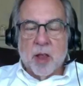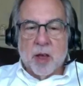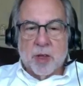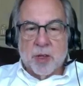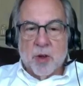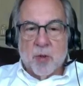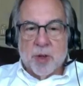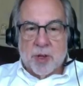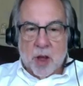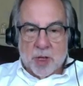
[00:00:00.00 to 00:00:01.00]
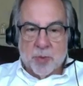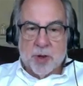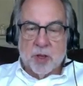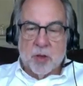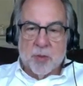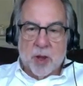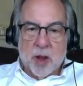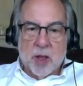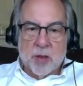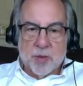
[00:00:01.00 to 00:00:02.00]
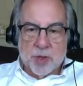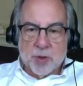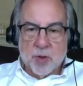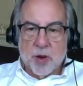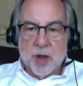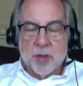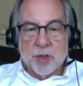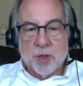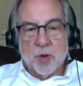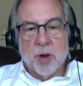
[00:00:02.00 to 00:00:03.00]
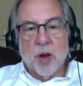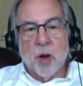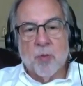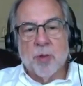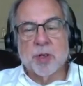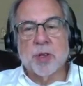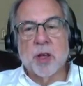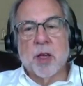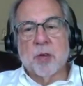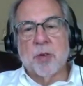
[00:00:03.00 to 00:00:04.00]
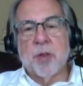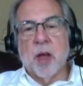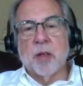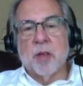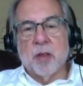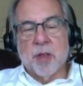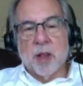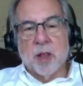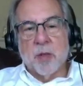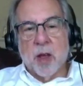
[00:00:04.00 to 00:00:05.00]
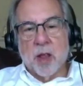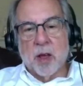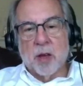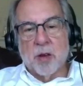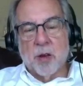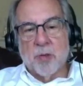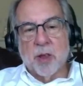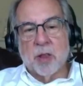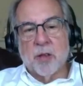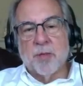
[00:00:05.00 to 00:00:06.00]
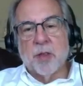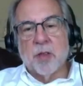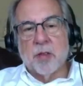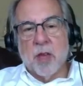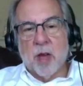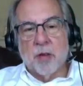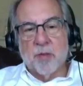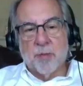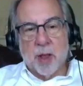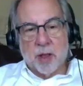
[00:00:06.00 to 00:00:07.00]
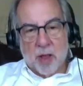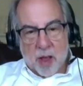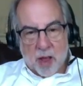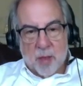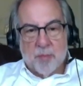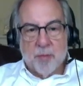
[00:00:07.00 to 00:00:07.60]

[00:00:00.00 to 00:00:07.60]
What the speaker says: is Naomi's husband at the beginning of the story, and the story opens with the idea that Elimelech and Naomi lived in the town of Bethlehem,